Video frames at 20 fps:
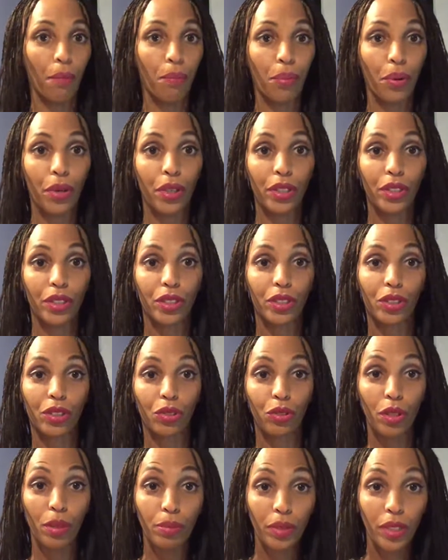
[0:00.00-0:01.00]

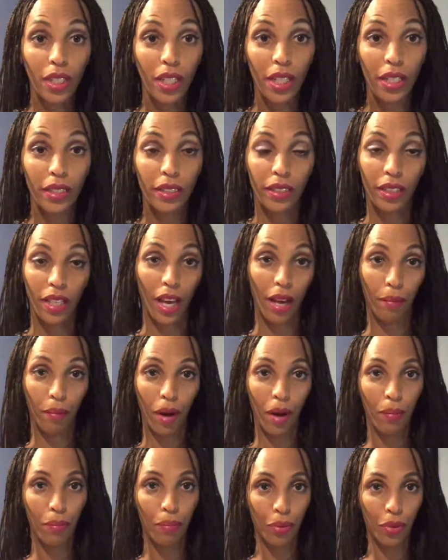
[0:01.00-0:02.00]
Prescriptions. At
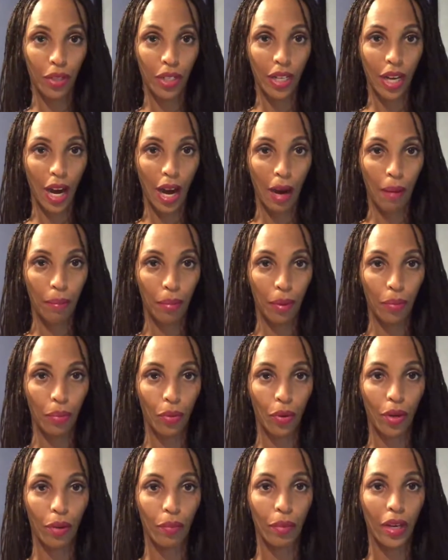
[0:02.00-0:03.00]
my pre-op
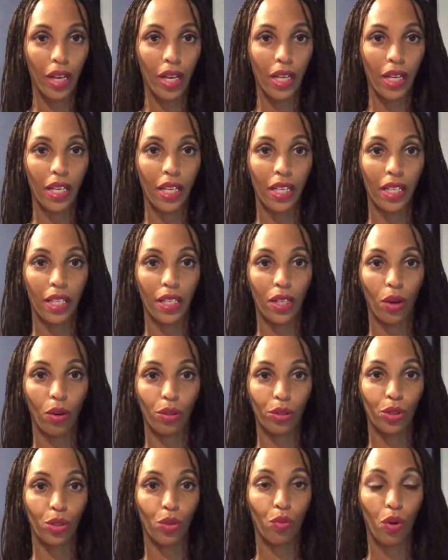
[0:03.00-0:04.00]
appointment, he
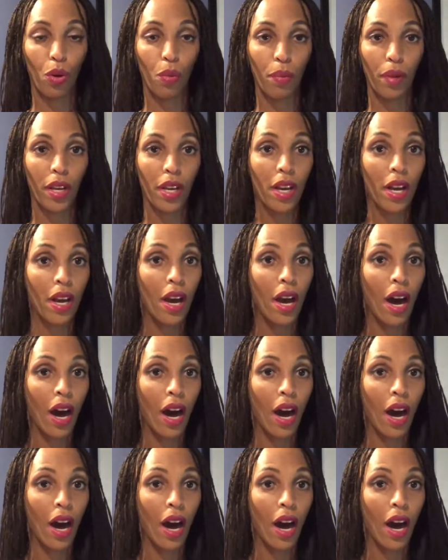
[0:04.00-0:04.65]
also wrote me